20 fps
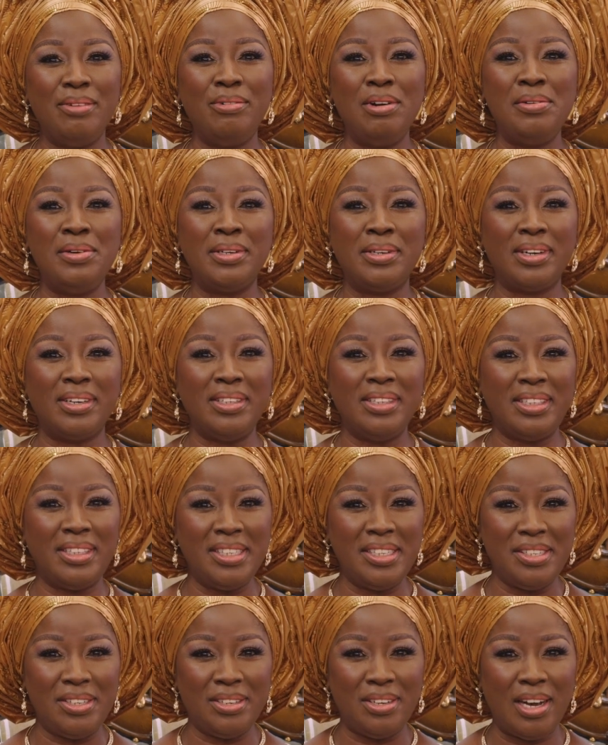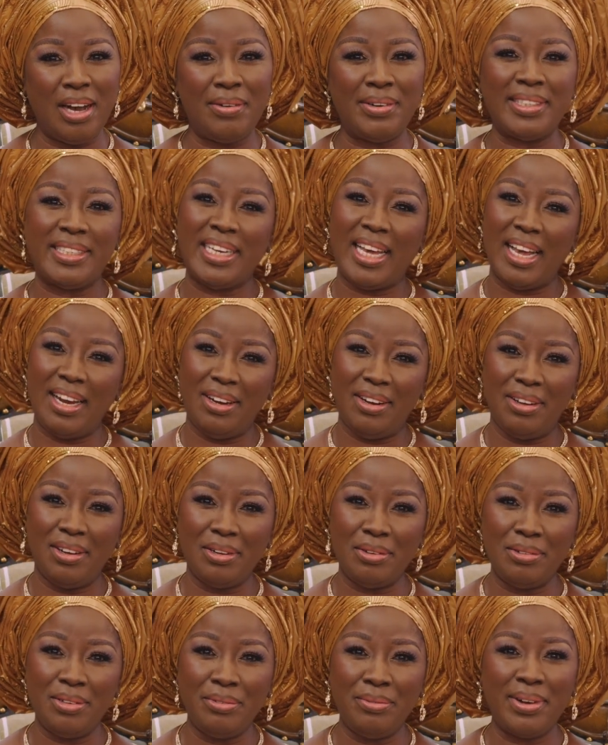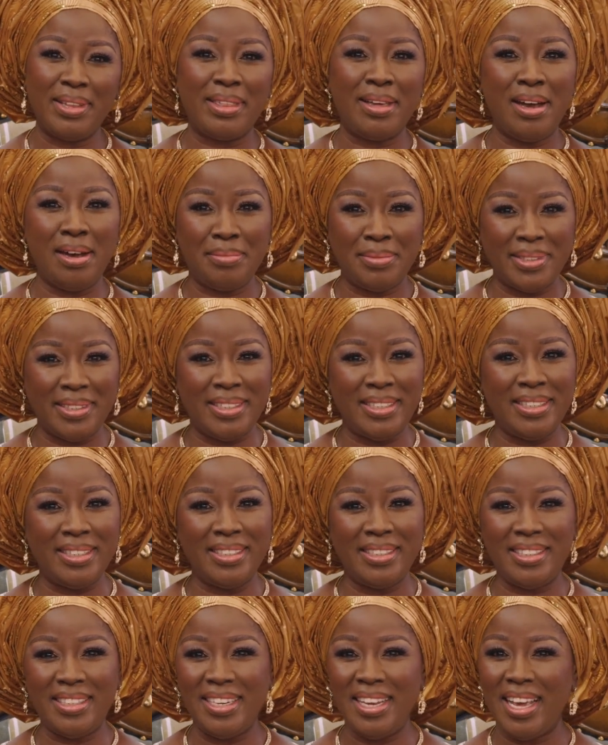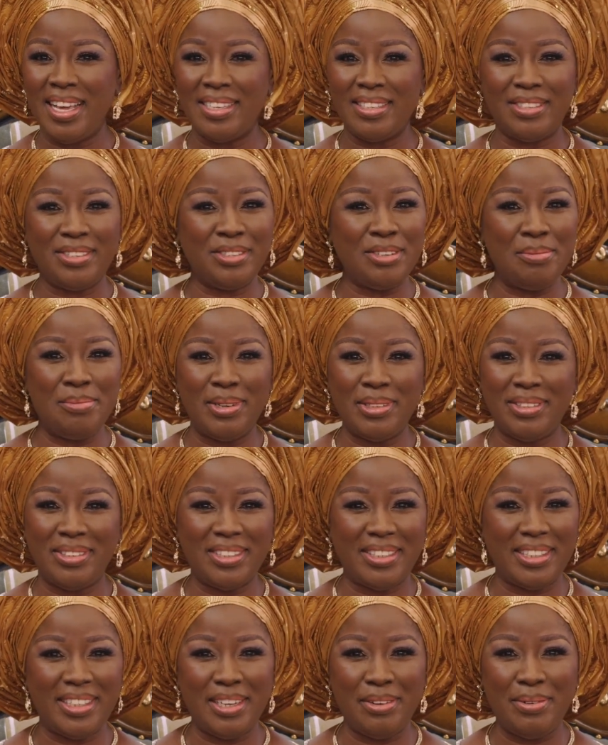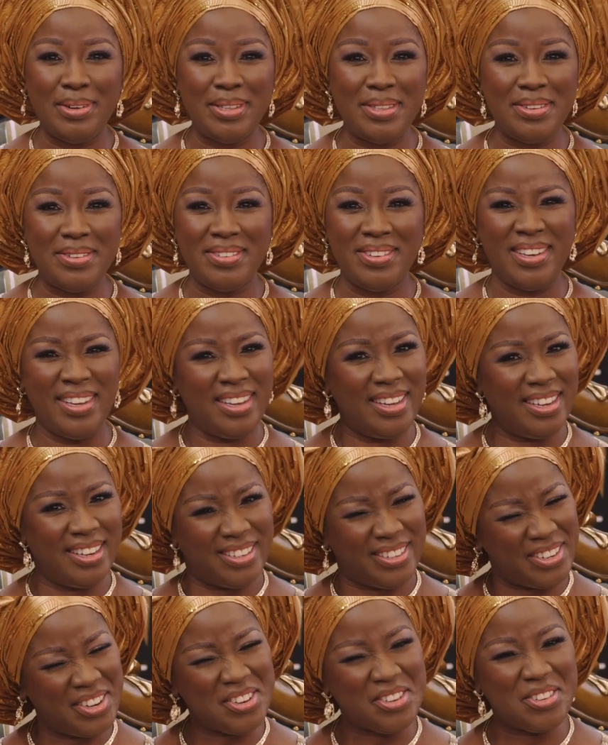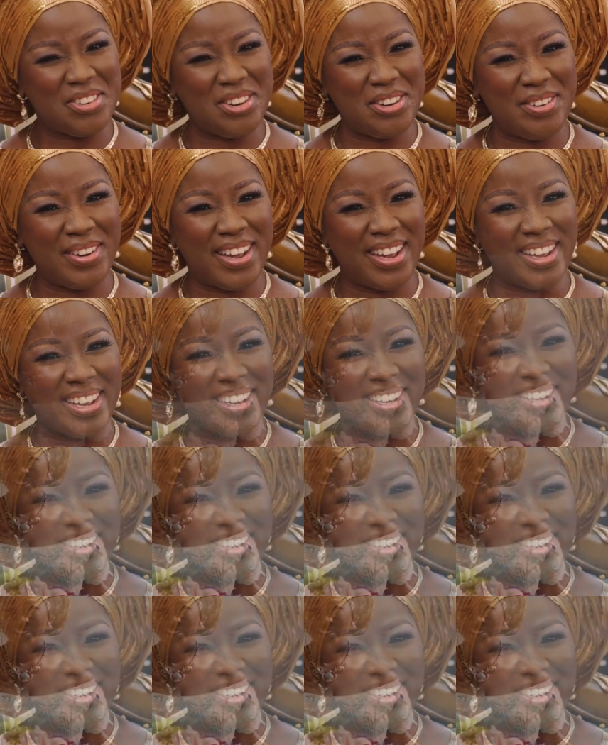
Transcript: we will continue our dialogue with Harmony. She has so much to share with you. Don't go away.